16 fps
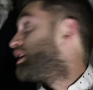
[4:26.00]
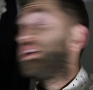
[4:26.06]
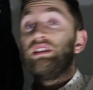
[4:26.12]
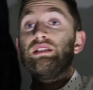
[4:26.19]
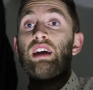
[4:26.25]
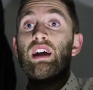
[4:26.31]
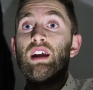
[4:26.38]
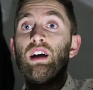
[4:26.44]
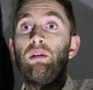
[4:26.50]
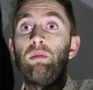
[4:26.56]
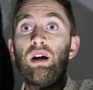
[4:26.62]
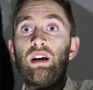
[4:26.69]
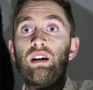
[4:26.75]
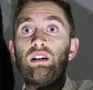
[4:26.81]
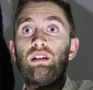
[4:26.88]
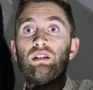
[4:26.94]
Is that him?
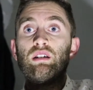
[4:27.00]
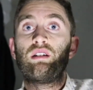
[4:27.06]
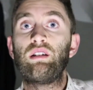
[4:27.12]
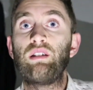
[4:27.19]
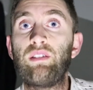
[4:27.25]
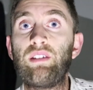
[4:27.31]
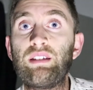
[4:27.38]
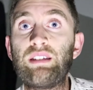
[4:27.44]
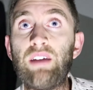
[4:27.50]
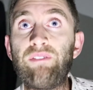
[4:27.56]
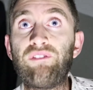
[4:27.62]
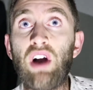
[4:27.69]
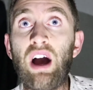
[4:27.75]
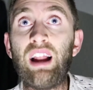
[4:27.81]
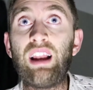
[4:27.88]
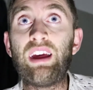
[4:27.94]
Is that
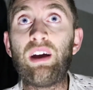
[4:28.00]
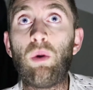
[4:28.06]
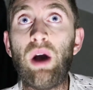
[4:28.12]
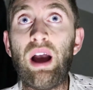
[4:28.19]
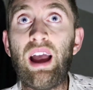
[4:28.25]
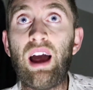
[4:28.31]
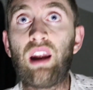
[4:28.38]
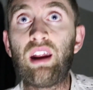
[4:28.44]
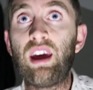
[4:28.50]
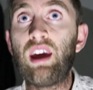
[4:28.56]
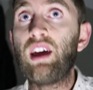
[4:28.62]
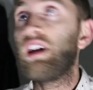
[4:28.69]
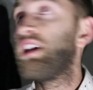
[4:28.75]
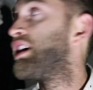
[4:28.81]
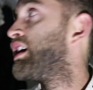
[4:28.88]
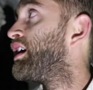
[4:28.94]
finally a way out of here?